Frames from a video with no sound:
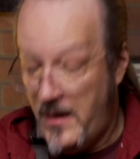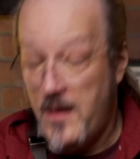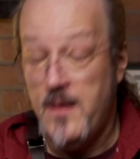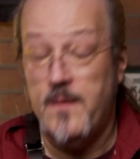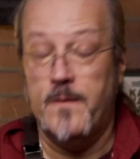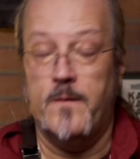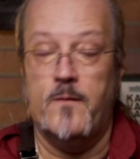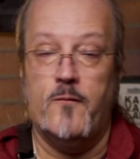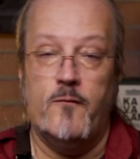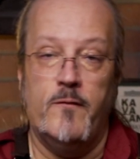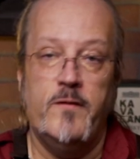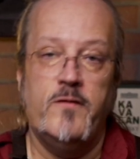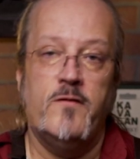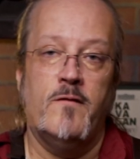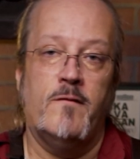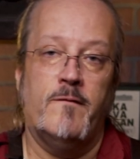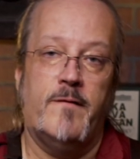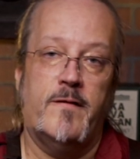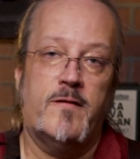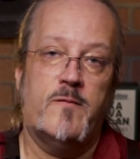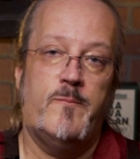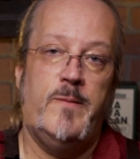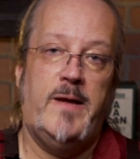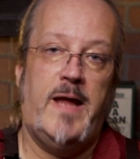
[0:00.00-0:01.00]
The original
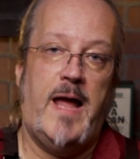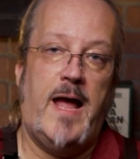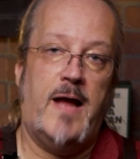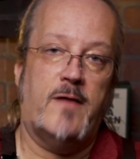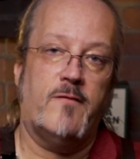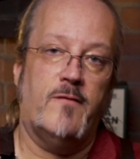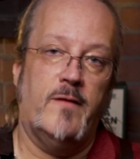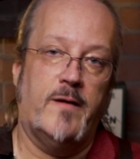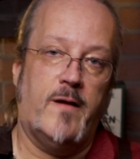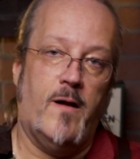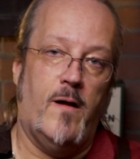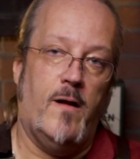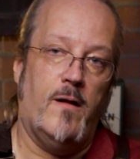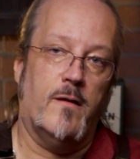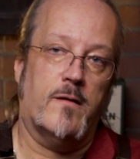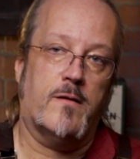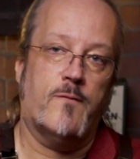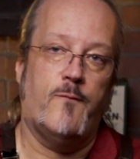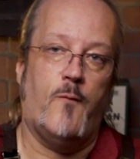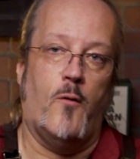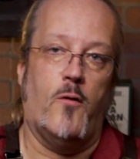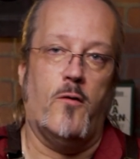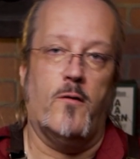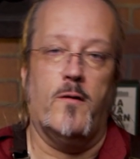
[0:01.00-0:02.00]
recipe actually calls
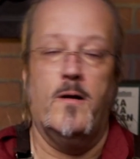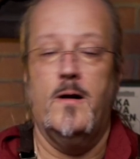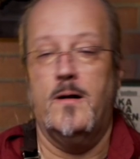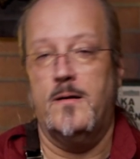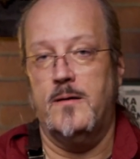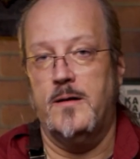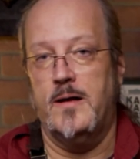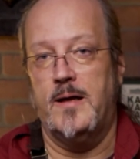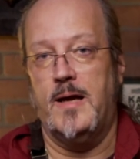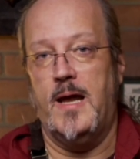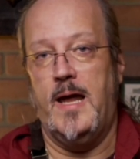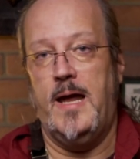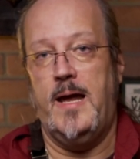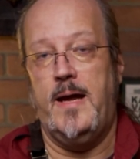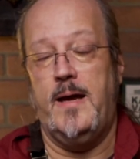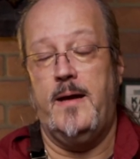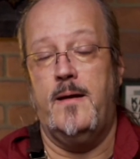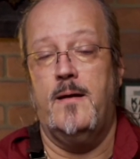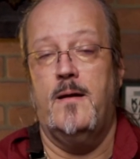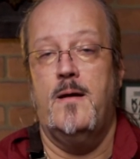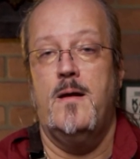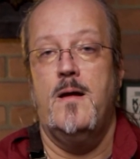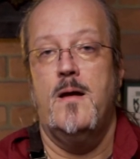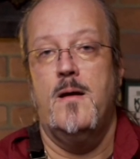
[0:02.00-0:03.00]
for Lillet,
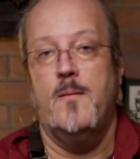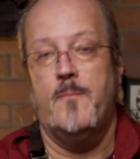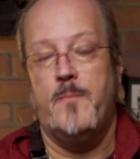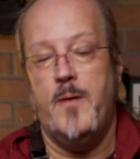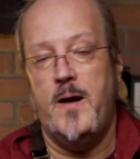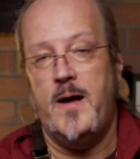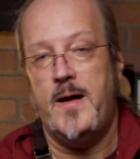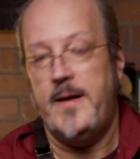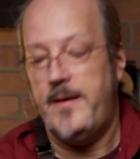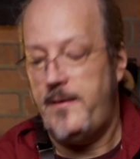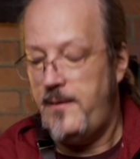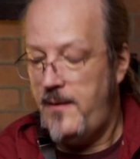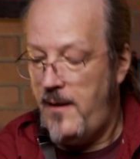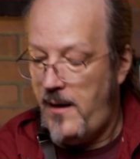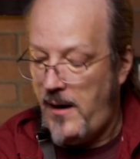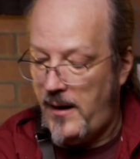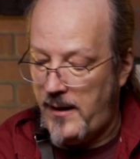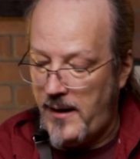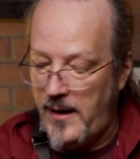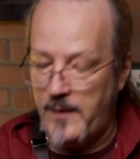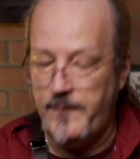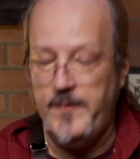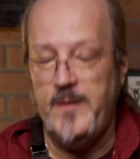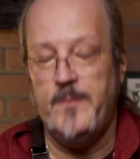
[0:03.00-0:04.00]
but a
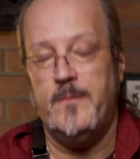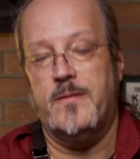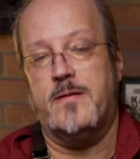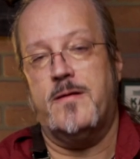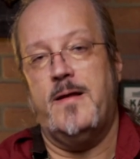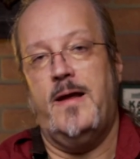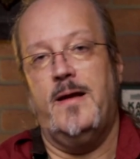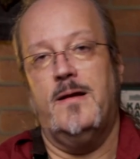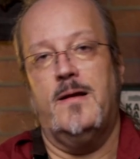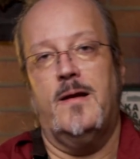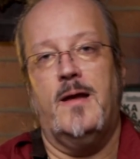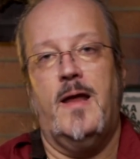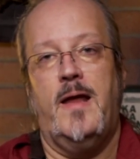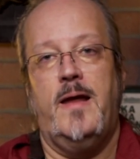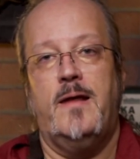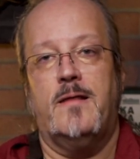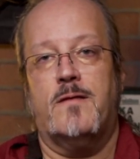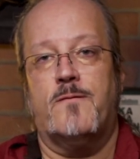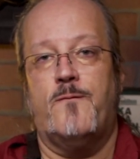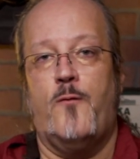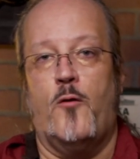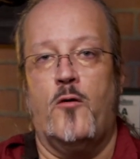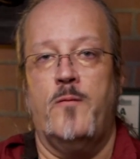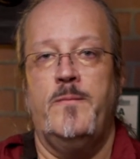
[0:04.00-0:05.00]
lot of people say Lillet's
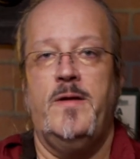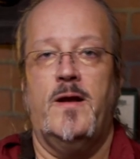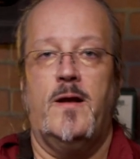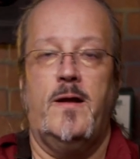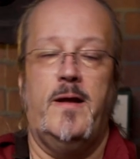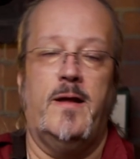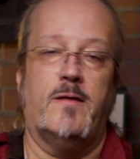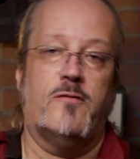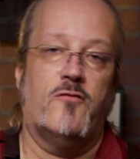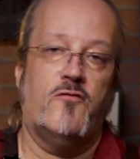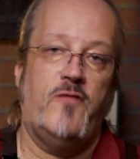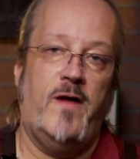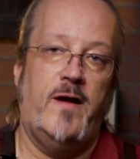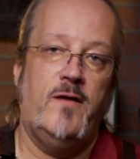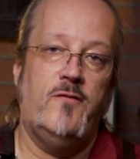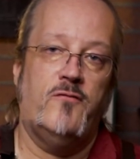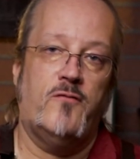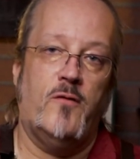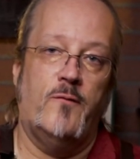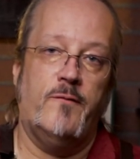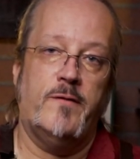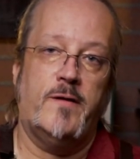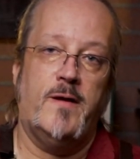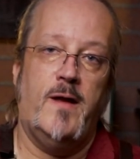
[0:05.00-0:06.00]
formula has changed
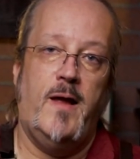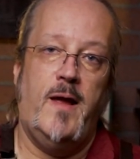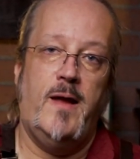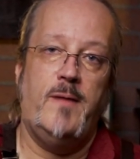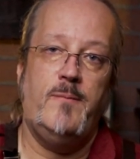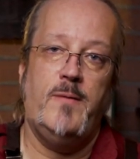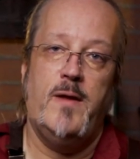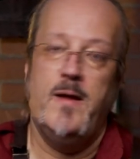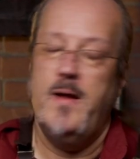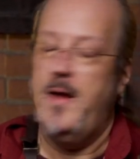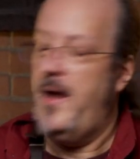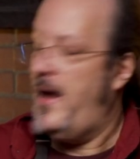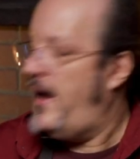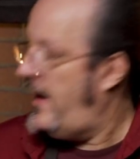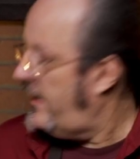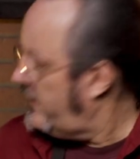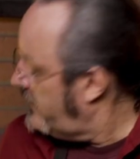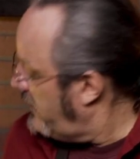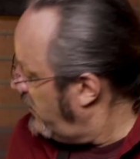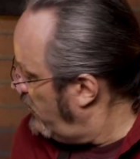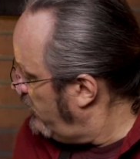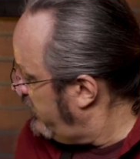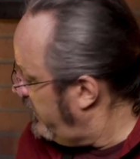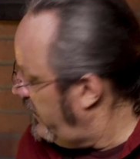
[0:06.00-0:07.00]
over time, and
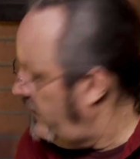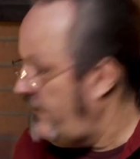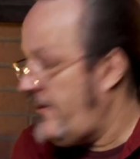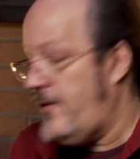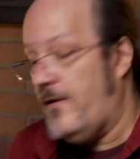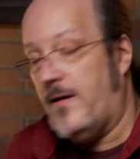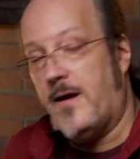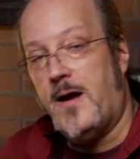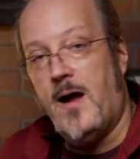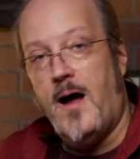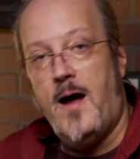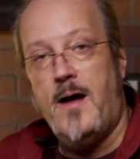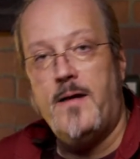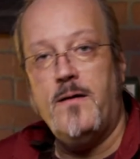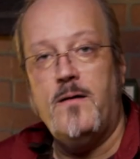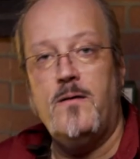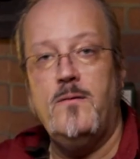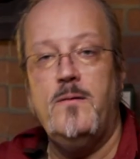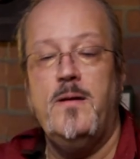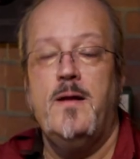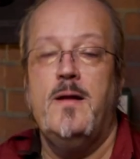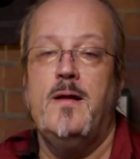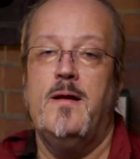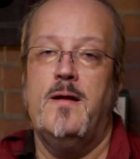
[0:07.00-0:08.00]
Coca
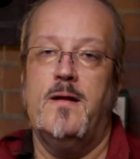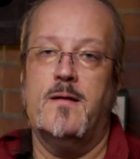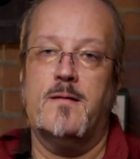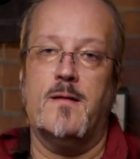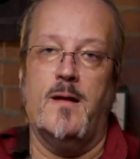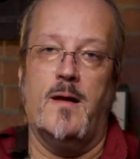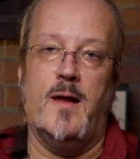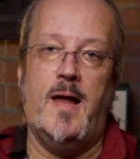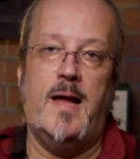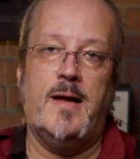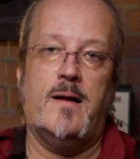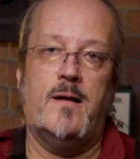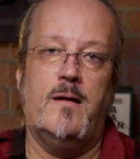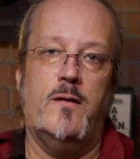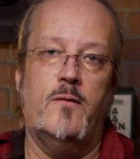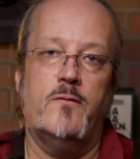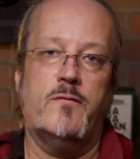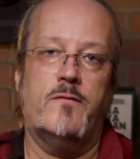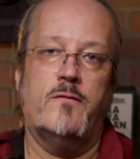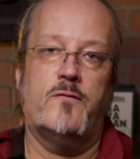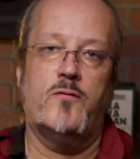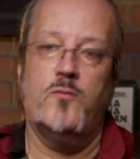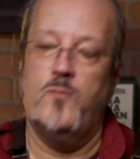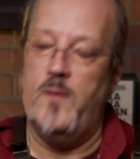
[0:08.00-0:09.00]
Americano is a lot
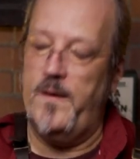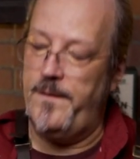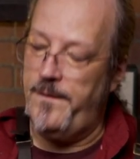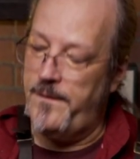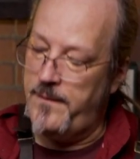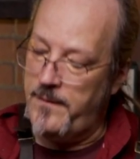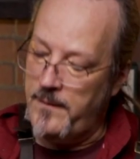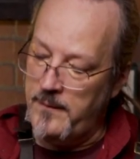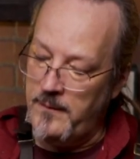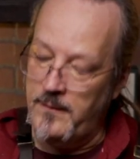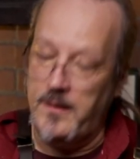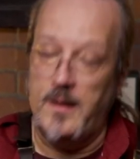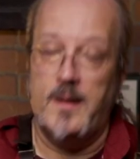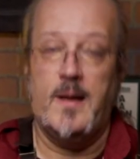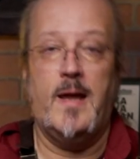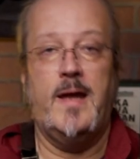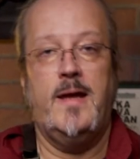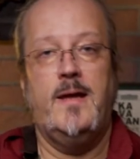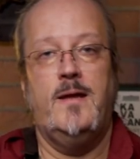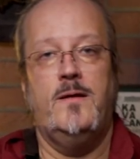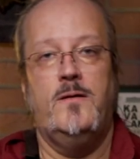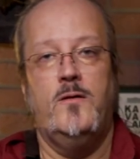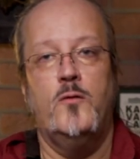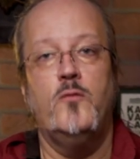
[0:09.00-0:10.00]
closer to what
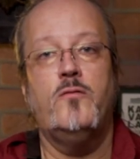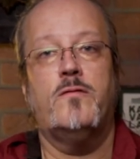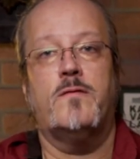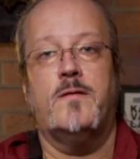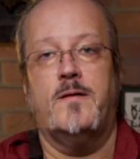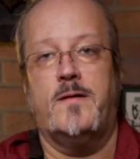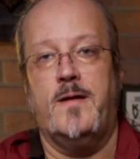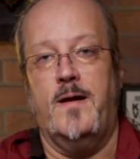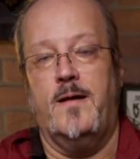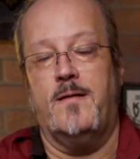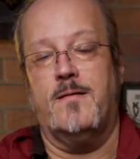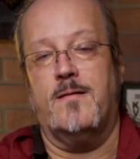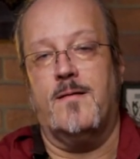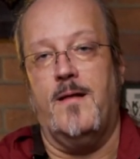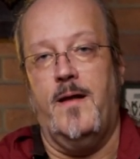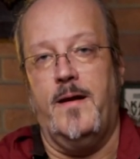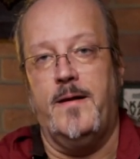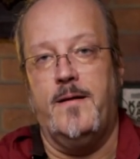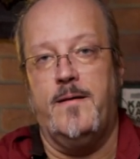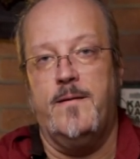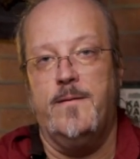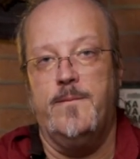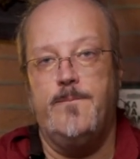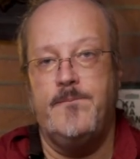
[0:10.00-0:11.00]
Lillet used to taste
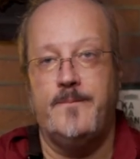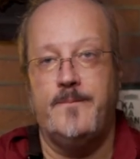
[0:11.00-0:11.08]
like.